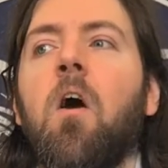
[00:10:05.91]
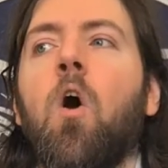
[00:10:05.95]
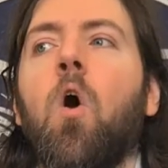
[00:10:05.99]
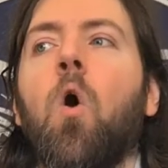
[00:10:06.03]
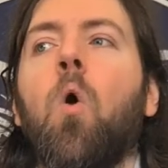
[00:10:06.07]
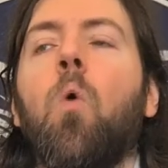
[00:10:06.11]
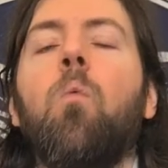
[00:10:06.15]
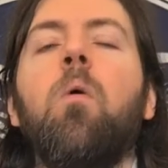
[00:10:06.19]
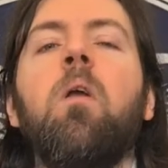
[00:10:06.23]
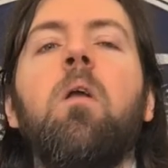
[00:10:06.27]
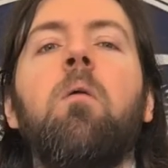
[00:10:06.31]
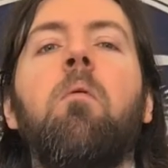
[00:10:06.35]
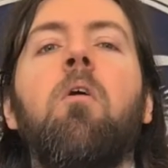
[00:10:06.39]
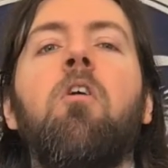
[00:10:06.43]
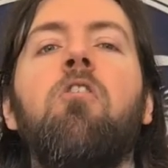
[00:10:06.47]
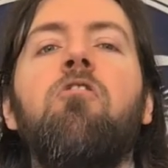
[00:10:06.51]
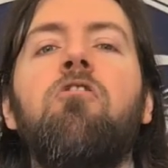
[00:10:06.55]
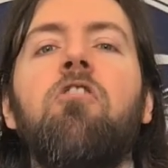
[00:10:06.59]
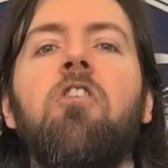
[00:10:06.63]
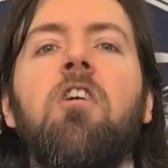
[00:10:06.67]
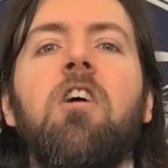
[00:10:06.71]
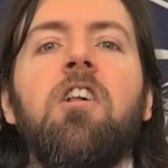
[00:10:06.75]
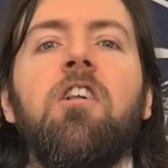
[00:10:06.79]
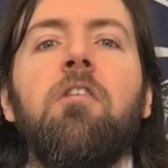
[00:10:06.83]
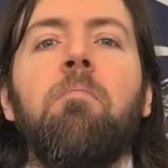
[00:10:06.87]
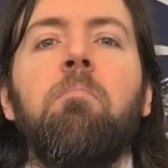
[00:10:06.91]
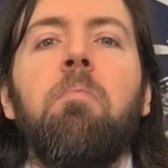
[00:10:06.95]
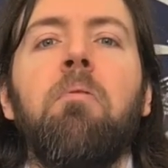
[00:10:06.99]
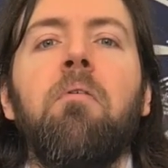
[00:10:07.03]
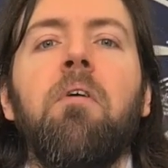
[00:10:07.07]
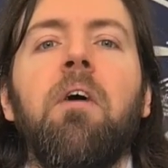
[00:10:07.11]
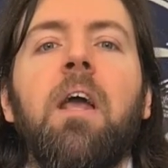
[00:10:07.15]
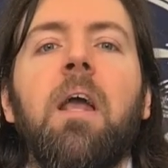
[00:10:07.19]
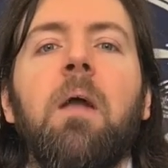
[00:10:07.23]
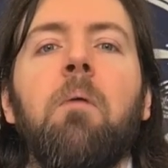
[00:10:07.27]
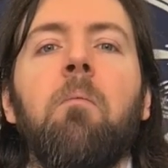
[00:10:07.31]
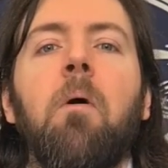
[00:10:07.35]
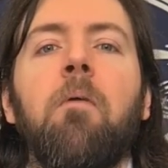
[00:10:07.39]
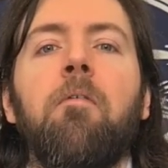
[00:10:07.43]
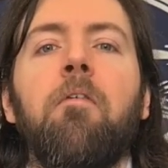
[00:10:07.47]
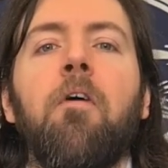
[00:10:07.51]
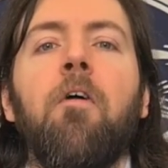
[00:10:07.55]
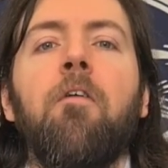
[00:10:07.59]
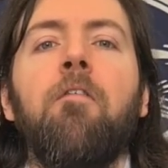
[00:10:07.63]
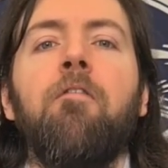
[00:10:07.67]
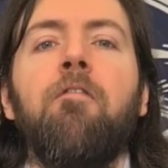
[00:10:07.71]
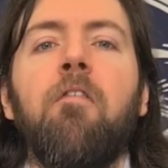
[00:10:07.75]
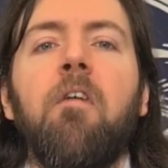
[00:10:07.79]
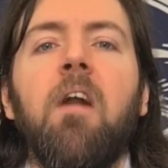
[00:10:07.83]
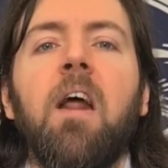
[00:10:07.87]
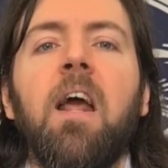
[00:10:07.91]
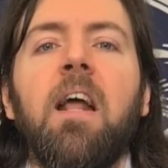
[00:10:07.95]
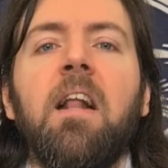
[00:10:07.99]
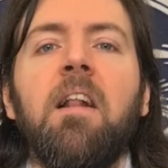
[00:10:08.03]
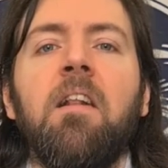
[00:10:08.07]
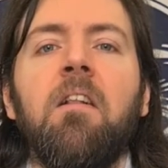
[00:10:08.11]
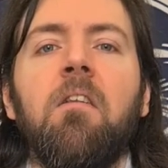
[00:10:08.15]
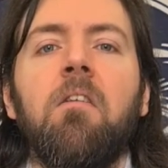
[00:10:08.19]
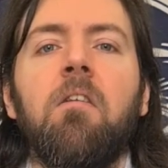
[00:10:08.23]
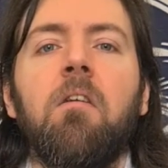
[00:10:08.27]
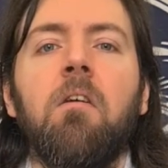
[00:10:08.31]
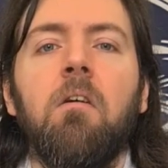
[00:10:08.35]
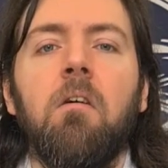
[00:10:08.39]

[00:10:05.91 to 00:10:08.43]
"We were just playing with our friend."